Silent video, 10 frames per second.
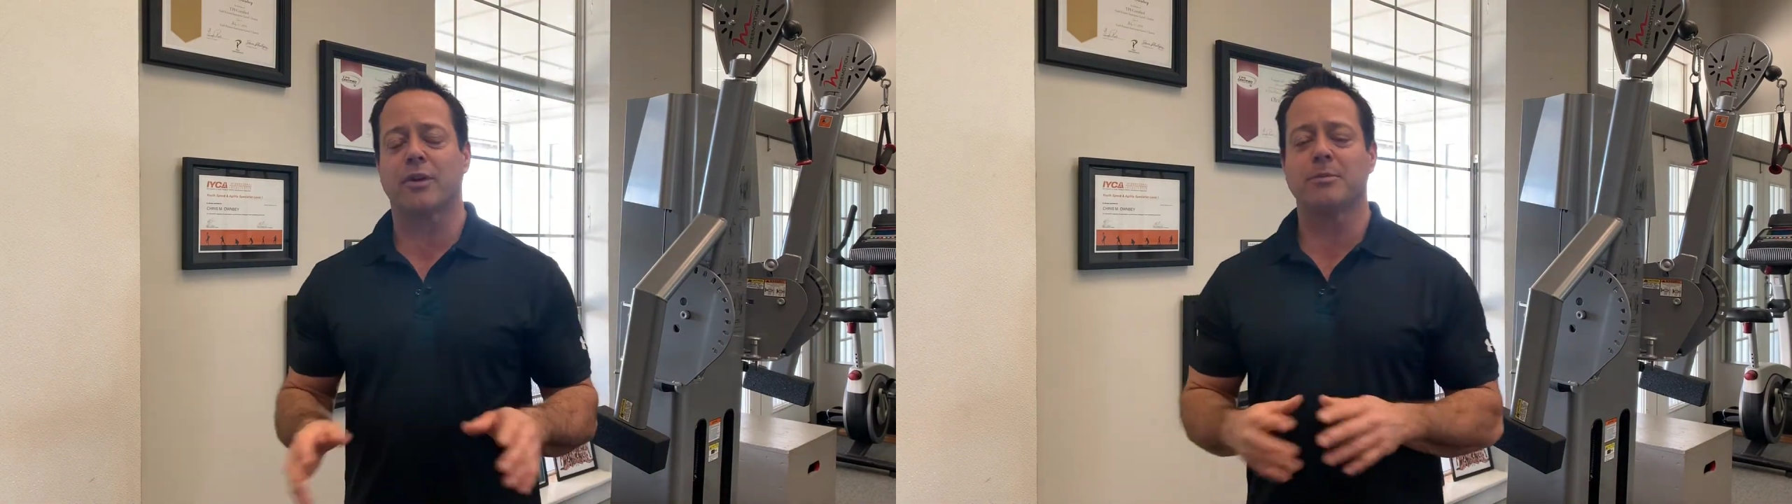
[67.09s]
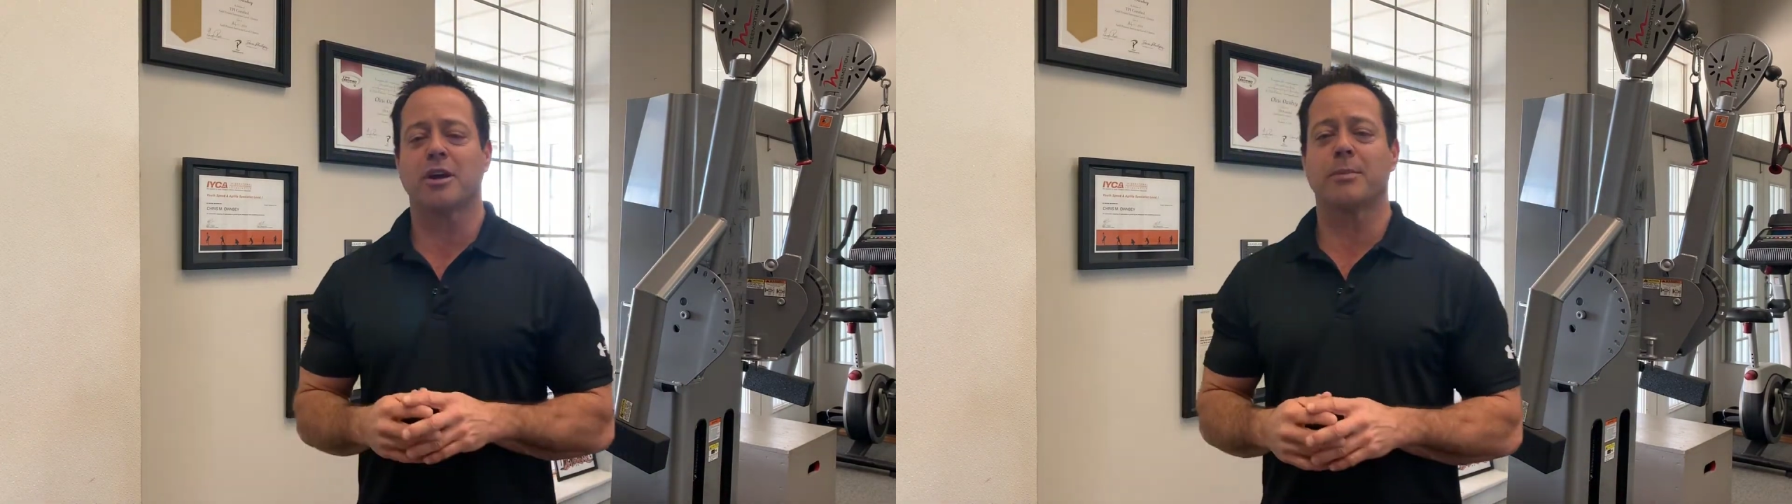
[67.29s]

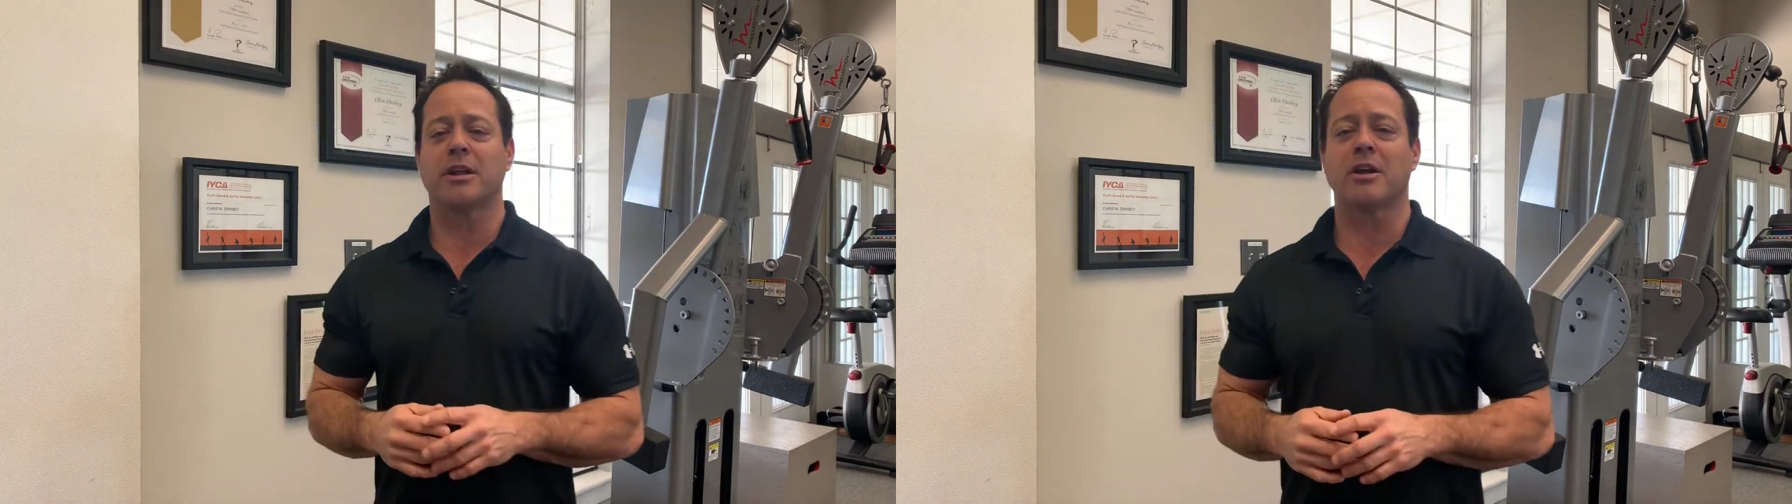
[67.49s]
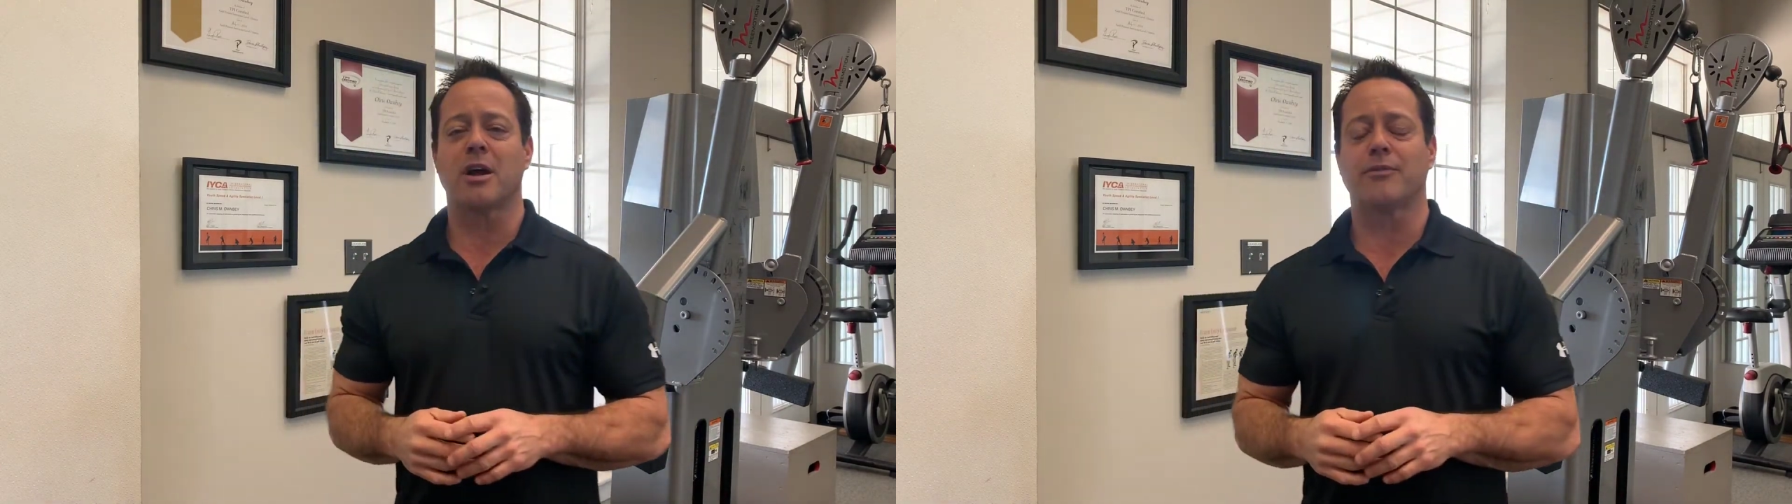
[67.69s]
I'm talking about
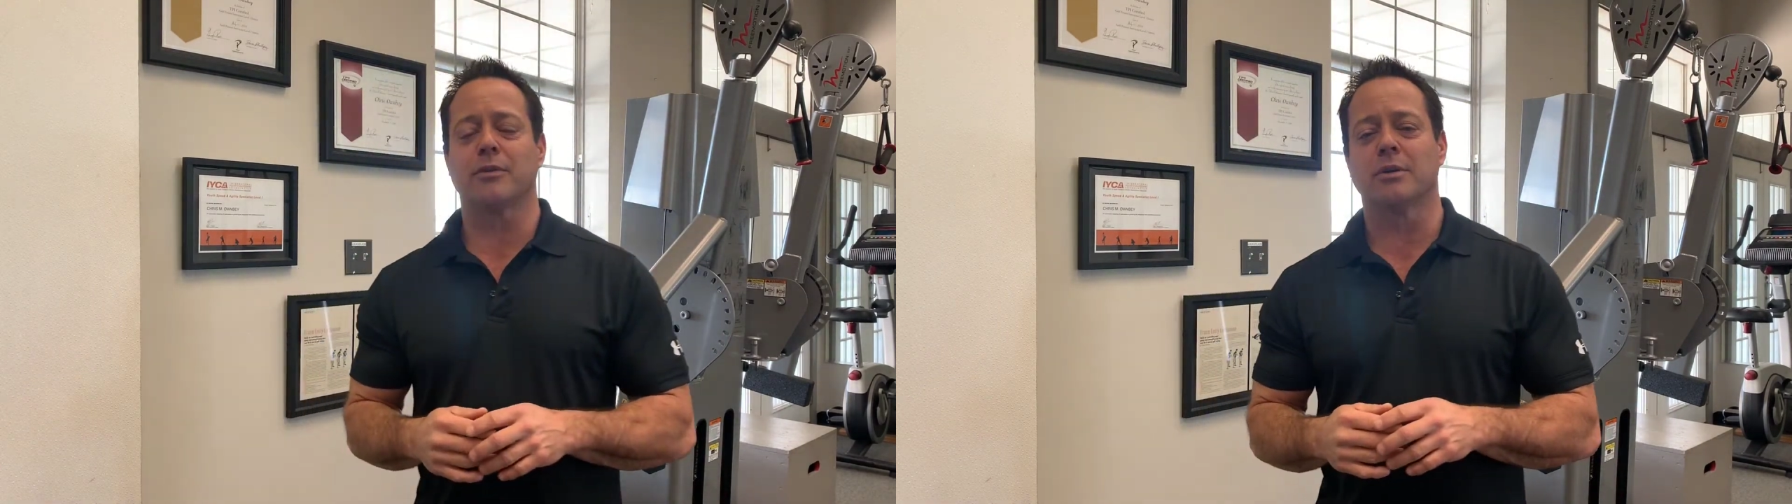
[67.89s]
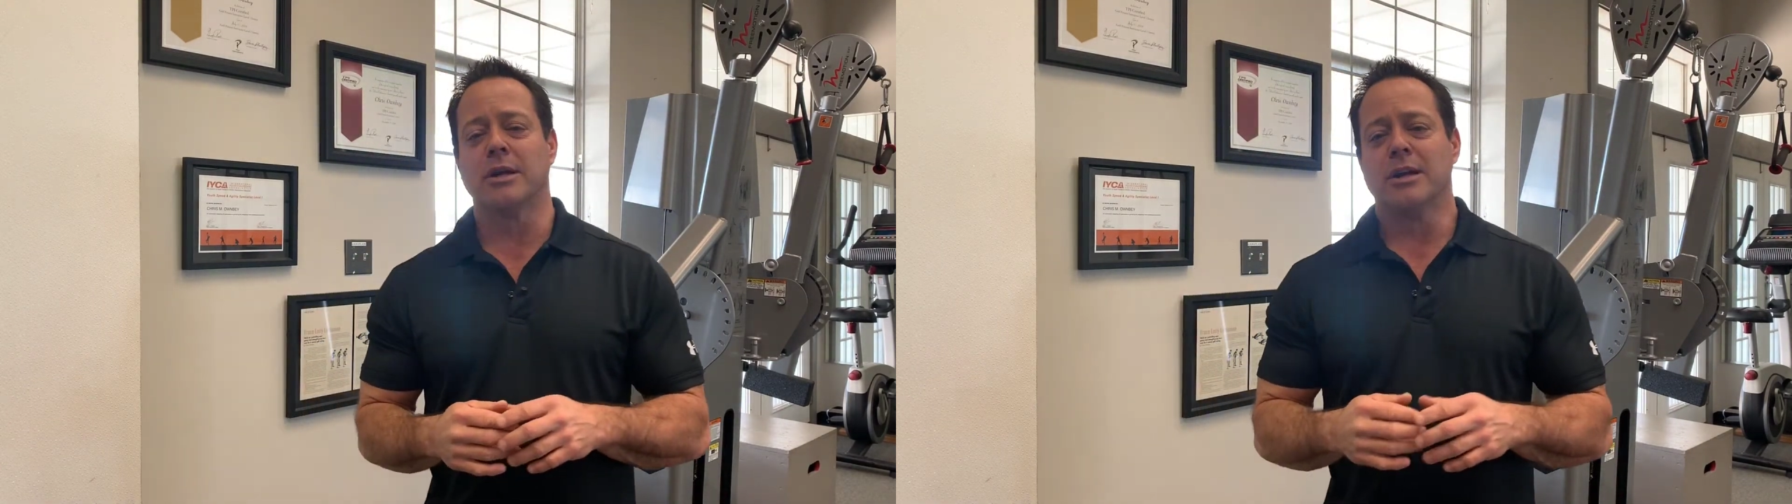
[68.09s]
a
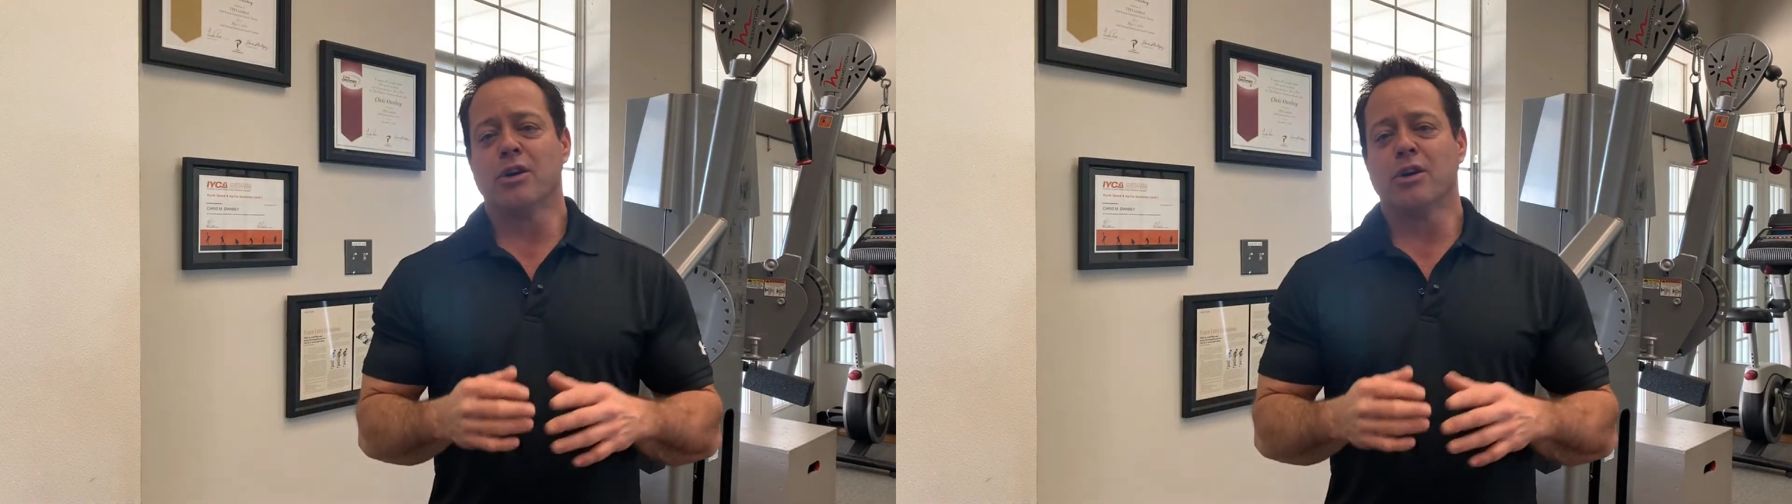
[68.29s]
golfer